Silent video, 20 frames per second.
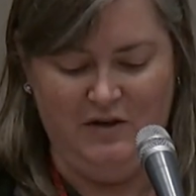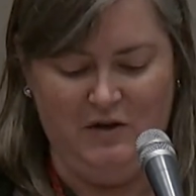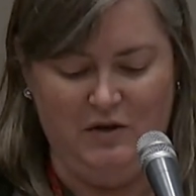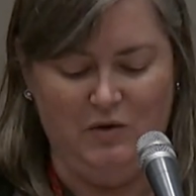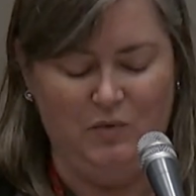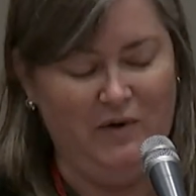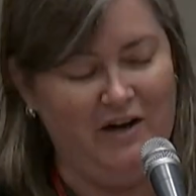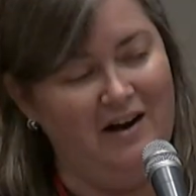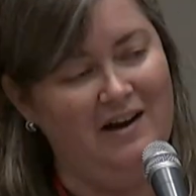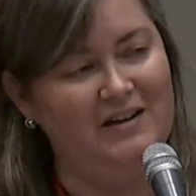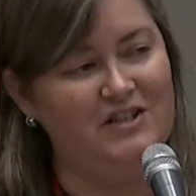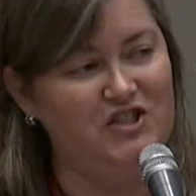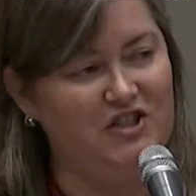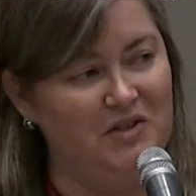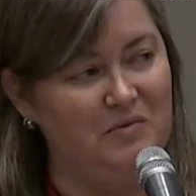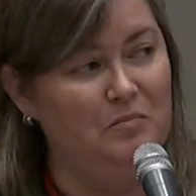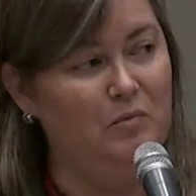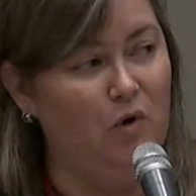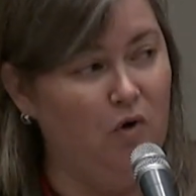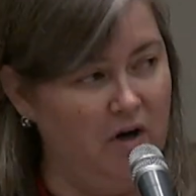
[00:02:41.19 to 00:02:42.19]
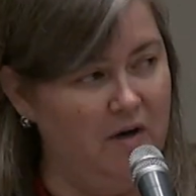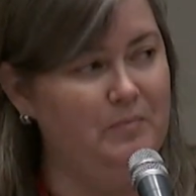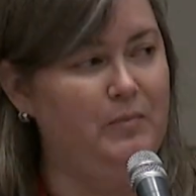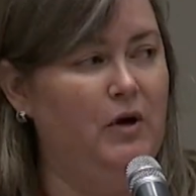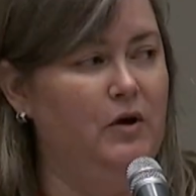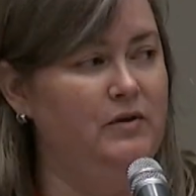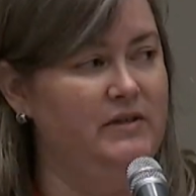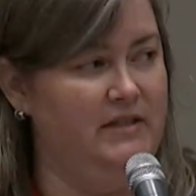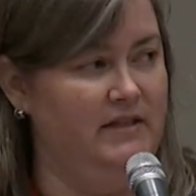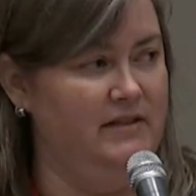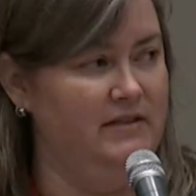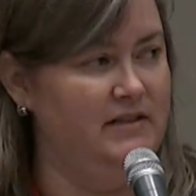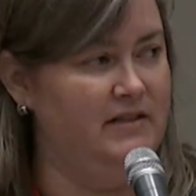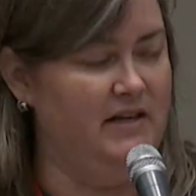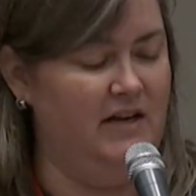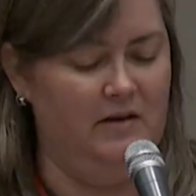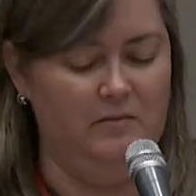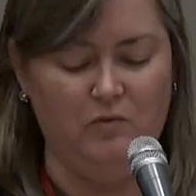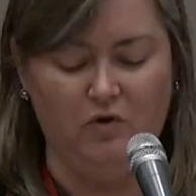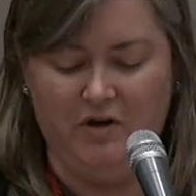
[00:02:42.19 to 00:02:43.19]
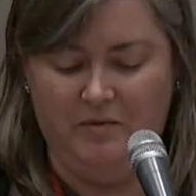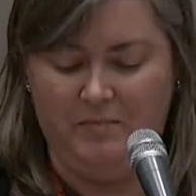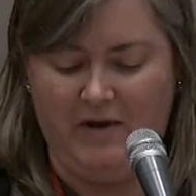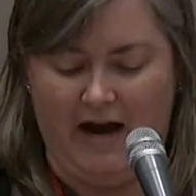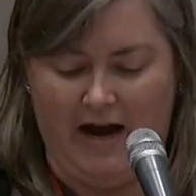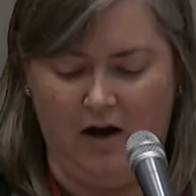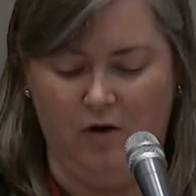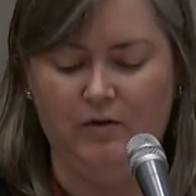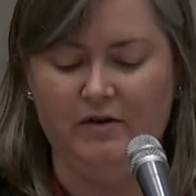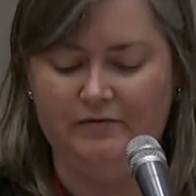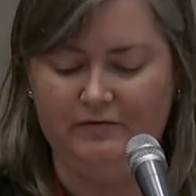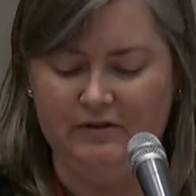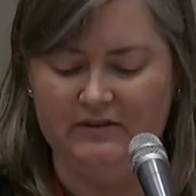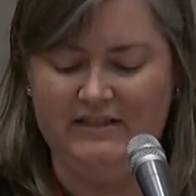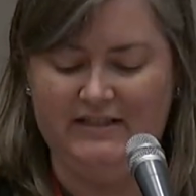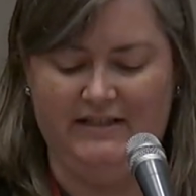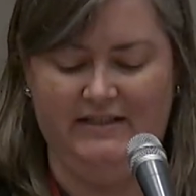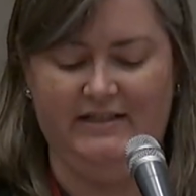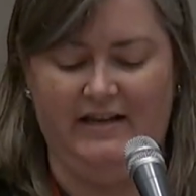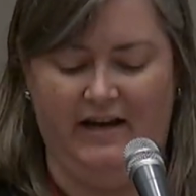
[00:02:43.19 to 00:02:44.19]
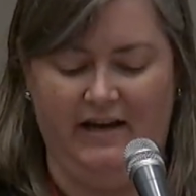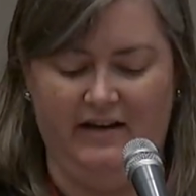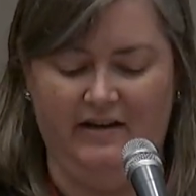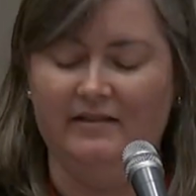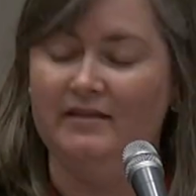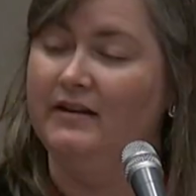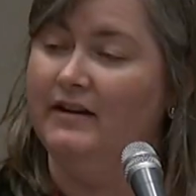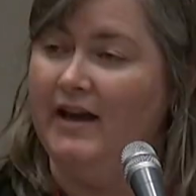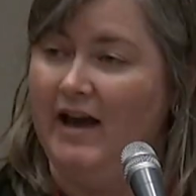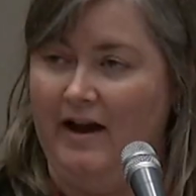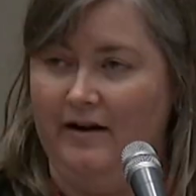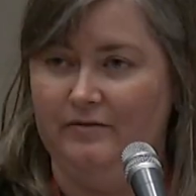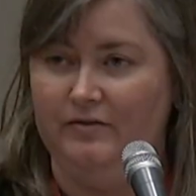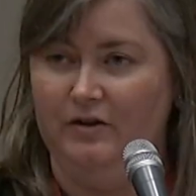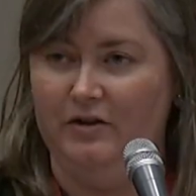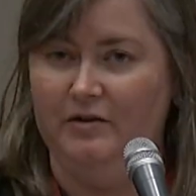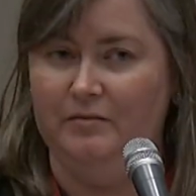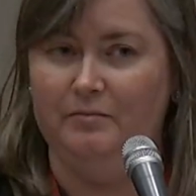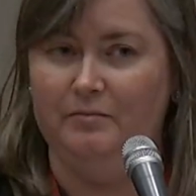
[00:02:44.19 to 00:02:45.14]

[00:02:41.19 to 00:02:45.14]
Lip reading: we are actually more potent and more powerful today than ever